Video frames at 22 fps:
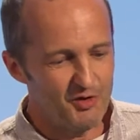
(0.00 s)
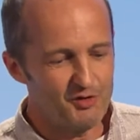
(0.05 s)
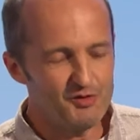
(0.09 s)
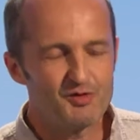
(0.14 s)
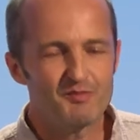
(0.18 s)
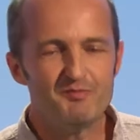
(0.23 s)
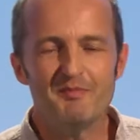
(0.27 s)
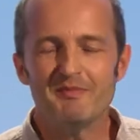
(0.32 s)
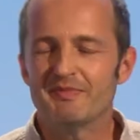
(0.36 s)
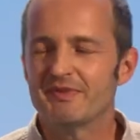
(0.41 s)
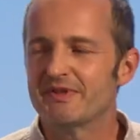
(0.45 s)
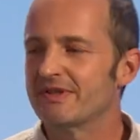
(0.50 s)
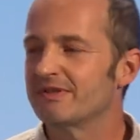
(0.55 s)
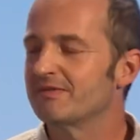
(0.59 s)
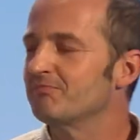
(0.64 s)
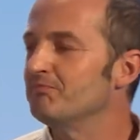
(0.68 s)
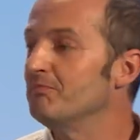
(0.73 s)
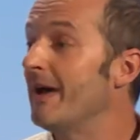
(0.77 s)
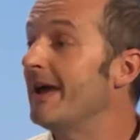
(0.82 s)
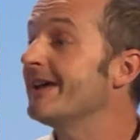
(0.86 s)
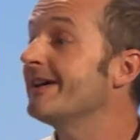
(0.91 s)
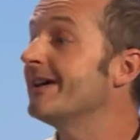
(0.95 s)
you know,
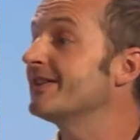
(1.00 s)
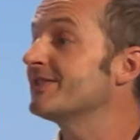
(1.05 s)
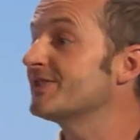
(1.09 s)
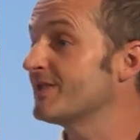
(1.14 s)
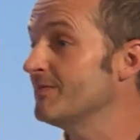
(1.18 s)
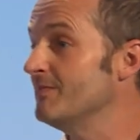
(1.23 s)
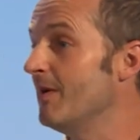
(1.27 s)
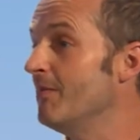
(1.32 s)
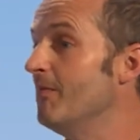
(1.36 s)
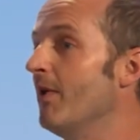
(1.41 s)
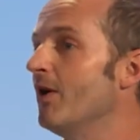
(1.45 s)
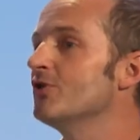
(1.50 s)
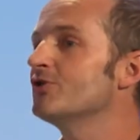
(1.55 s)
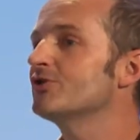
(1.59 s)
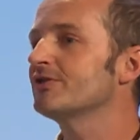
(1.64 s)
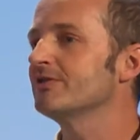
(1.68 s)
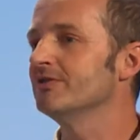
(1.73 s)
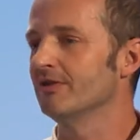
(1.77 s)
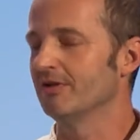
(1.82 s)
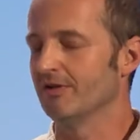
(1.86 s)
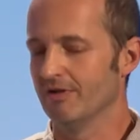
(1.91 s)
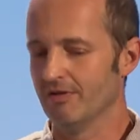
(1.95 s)
may get some
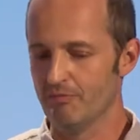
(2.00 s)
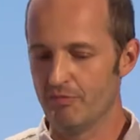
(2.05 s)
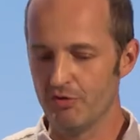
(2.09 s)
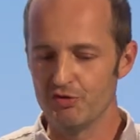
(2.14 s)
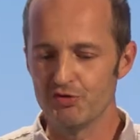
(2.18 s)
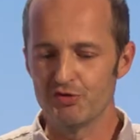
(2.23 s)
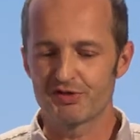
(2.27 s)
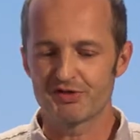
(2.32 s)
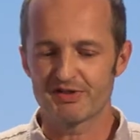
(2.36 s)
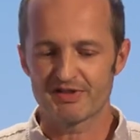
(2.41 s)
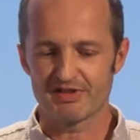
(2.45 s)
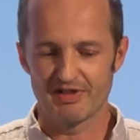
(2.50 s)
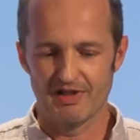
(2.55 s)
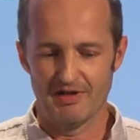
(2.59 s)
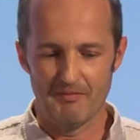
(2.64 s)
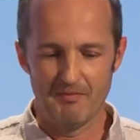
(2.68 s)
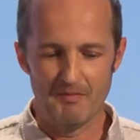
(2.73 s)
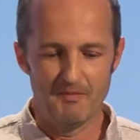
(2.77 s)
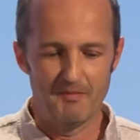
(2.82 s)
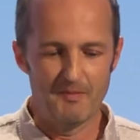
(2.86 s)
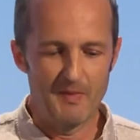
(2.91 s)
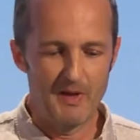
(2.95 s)
emotional boost,
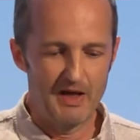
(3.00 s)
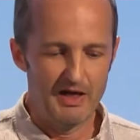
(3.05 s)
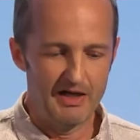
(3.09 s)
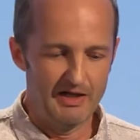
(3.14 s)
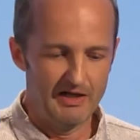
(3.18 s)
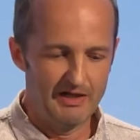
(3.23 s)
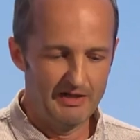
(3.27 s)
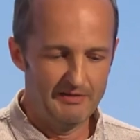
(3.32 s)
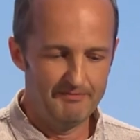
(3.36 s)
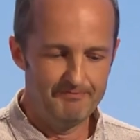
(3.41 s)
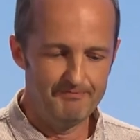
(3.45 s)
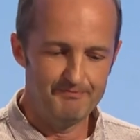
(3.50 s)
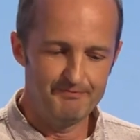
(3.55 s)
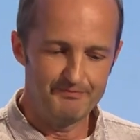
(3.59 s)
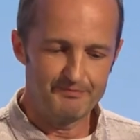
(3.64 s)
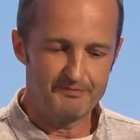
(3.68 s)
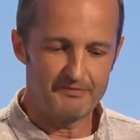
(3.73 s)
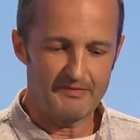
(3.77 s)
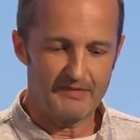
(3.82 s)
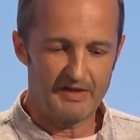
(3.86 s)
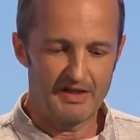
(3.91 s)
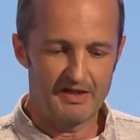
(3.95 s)
some,
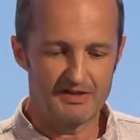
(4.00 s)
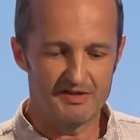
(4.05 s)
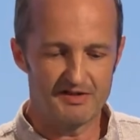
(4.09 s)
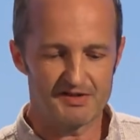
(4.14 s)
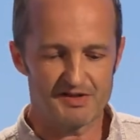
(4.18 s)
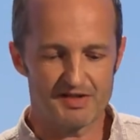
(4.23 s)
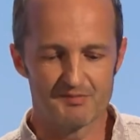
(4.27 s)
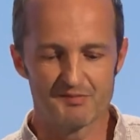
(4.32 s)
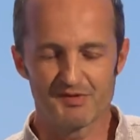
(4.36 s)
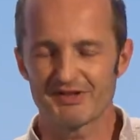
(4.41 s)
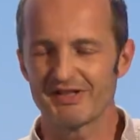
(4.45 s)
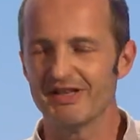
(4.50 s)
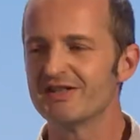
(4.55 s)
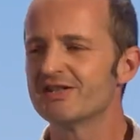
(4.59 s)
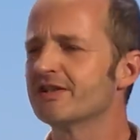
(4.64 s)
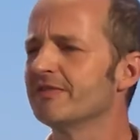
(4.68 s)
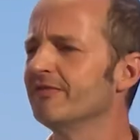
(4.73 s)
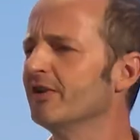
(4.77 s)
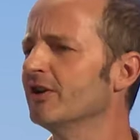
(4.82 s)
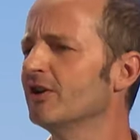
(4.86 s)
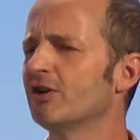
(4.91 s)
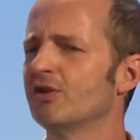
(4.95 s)
um, some
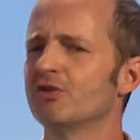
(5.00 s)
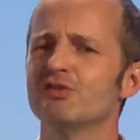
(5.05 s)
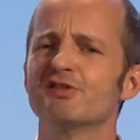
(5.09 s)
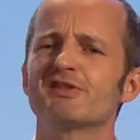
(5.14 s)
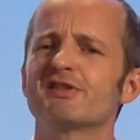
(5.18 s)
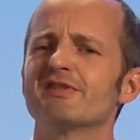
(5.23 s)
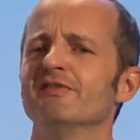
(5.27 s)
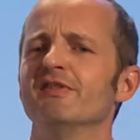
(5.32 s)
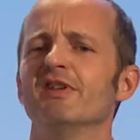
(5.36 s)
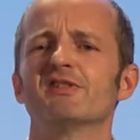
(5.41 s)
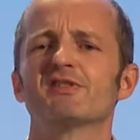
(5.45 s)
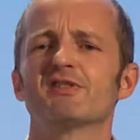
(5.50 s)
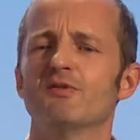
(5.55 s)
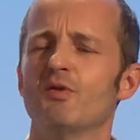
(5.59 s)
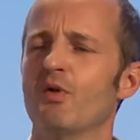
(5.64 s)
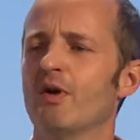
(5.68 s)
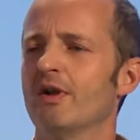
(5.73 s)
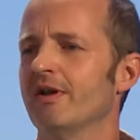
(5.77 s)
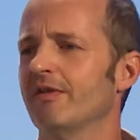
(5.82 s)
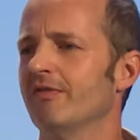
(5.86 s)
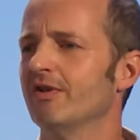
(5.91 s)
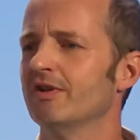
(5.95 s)
sense of inclusiveness or
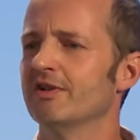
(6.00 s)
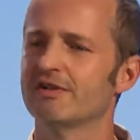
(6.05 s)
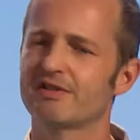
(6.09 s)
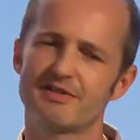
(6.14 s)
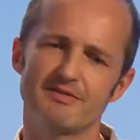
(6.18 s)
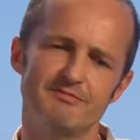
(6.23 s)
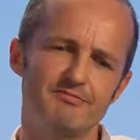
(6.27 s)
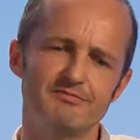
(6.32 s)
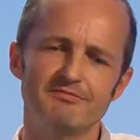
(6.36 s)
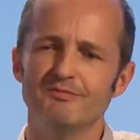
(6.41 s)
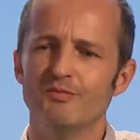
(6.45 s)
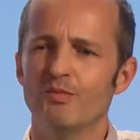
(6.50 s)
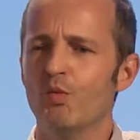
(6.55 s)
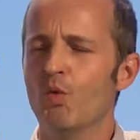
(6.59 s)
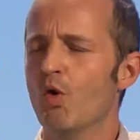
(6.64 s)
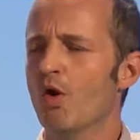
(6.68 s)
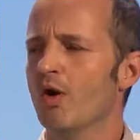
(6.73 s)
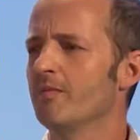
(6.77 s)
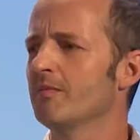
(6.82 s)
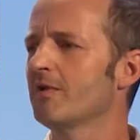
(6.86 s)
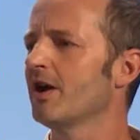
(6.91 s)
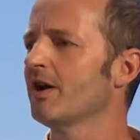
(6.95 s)
whatever, some
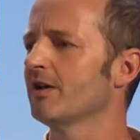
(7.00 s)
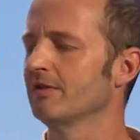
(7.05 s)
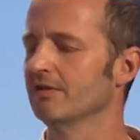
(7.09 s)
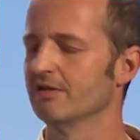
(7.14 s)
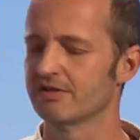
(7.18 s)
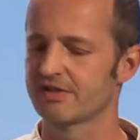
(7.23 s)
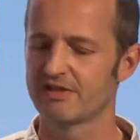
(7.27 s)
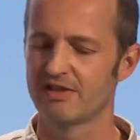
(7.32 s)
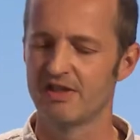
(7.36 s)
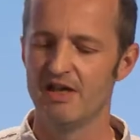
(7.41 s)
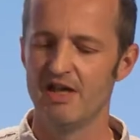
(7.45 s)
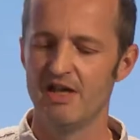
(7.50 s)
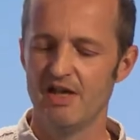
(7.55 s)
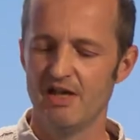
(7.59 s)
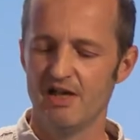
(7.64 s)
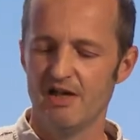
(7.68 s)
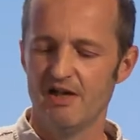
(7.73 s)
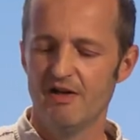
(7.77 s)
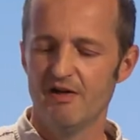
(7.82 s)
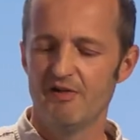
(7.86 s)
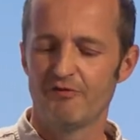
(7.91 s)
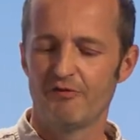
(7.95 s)
warm cuddles
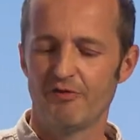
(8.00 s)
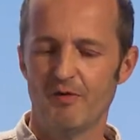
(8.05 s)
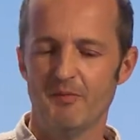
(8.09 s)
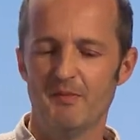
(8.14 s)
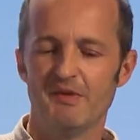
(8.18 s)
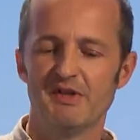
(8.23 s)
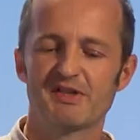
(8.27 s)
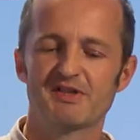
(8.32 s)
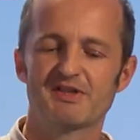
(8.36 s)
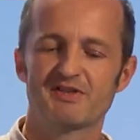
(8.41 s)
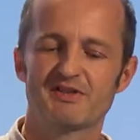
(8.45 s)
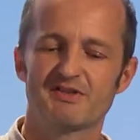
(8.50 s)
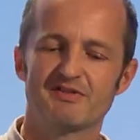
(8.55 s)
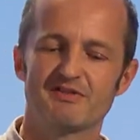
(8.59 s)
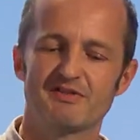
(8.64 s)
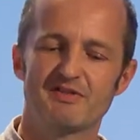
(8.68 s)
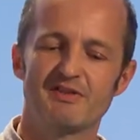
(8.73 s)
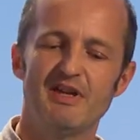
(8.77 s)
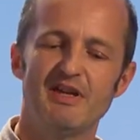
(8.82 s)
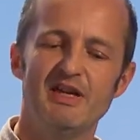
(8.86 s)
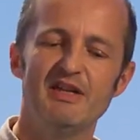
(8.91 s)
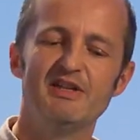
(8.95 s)
from this
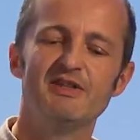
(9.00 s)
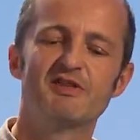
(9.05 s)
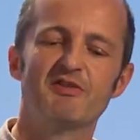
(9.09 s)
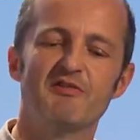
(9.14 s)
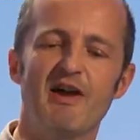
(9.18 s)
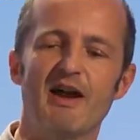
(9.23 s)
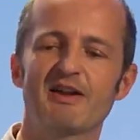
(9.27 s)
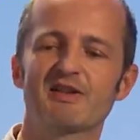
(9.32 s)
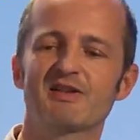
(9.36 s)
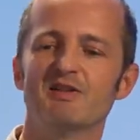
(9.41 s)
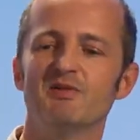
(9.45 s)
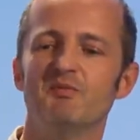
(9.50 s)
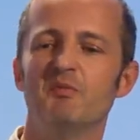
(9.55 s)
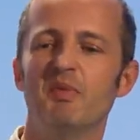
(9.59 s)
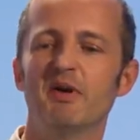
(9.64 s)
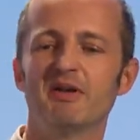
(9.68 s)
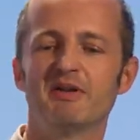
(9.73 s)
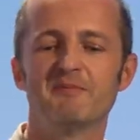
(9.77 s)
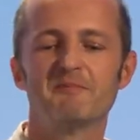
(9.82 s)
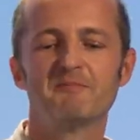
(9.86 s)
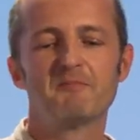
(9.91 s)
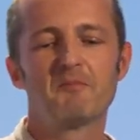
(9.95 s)
interaction,
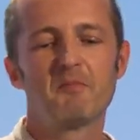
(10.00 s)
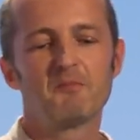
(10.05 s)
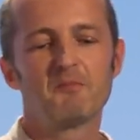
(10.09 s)
but